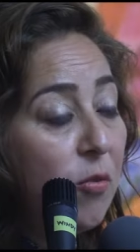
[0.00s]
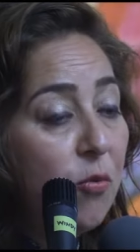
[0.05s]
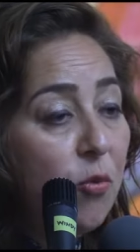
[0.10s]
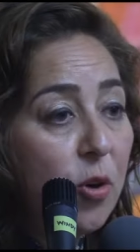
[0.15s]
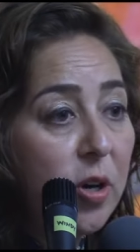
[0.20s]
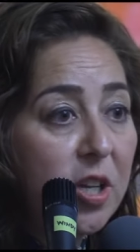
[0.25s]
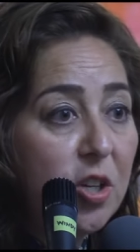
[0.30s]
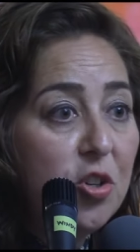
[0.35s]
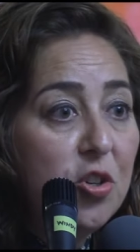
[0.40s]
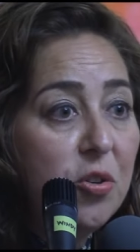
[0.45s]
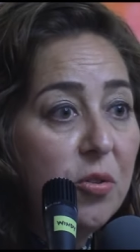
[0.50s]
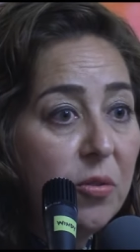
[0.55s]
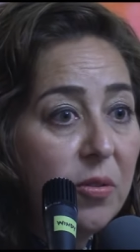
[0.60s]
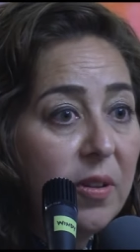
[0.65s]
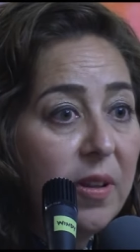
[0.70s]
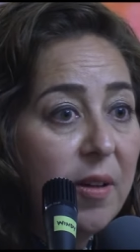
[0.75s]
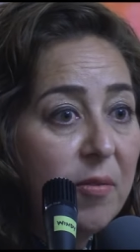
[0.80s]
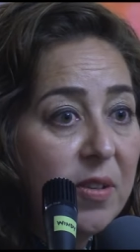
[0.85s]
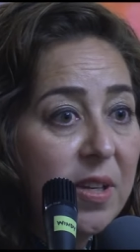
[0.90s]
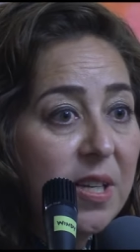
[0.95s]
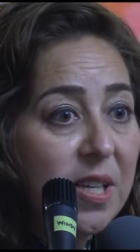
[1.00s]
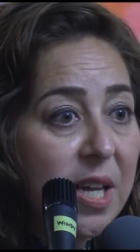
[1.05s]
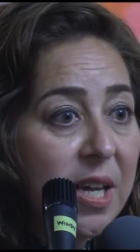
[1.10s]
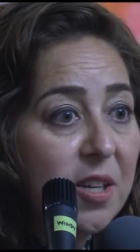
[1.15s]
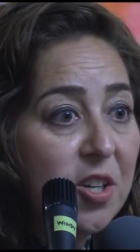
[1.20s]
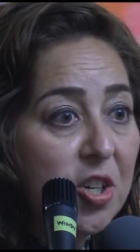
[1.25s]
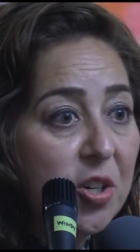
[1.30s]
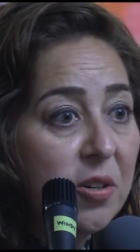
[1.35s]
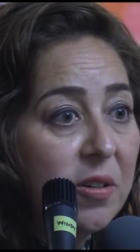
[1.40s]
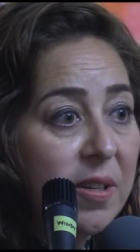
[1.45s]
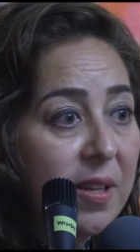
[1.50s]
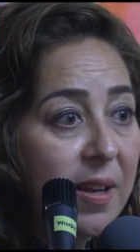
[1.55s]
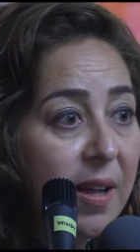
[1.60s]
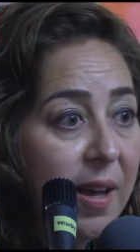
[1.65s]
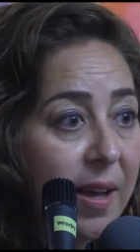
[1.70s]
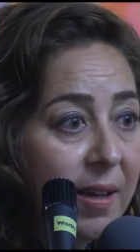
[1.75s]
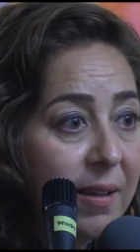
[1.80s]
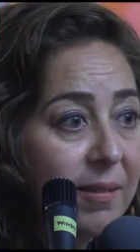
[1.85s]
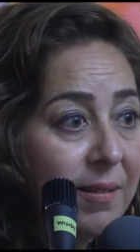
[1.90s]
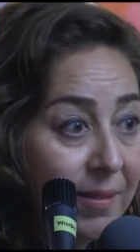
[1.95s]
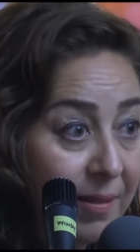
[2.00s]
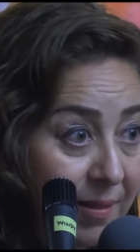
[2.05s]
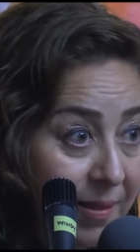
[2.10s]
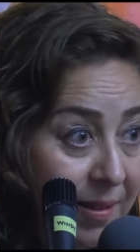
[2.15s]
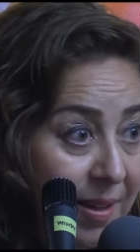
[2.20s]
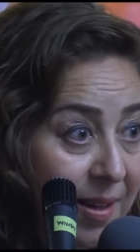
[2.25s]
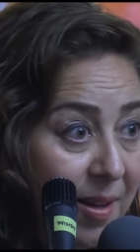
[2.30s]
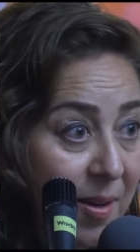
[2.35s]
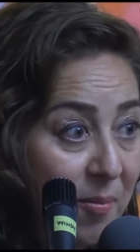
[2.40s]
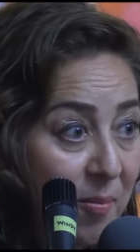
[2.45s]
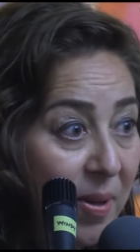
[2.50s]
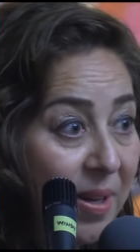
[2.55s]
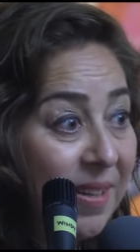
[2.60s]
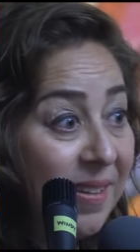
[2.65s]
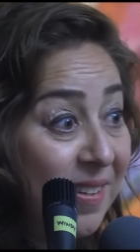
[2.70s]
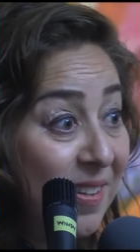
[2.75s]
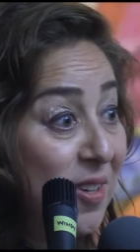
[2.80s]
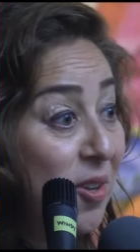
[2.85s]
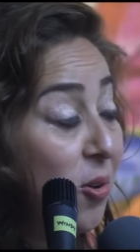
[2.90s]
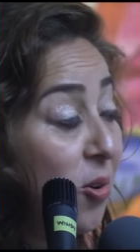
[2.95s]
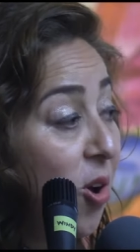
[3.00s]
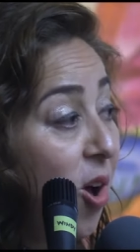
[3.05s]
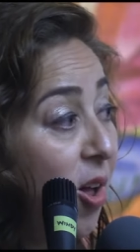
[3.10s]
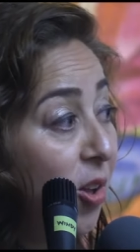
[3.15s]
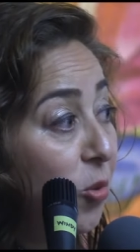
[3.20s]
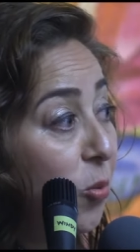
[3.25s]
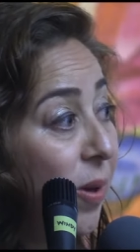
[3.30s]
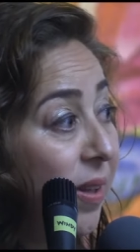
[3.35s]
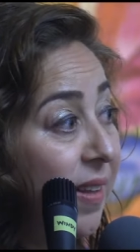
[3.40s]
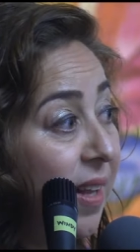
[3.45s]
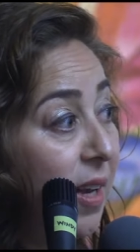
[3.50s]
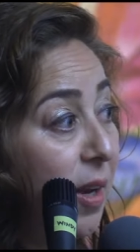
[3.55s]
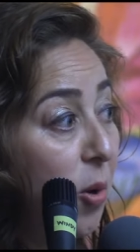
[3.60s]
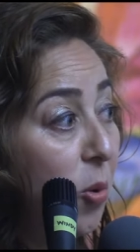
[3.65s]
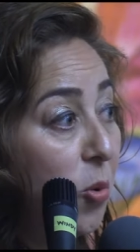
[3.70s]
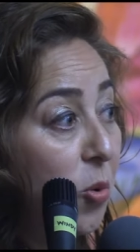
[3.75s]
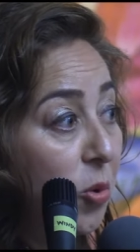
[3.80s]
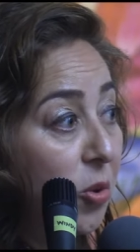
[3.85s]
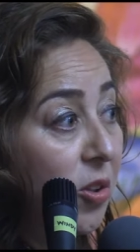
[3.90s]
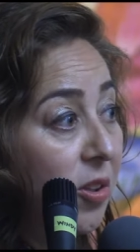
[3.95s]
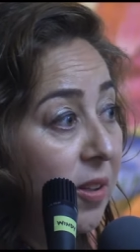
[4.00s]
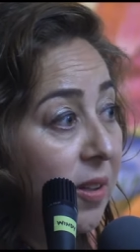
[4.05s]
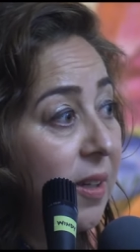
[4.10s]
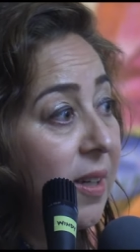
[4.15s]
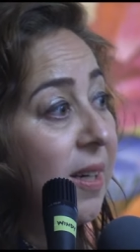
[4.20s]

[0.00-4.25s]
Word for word: 40 Jews left in Tangier today, but it's still called Wad el-Yehud.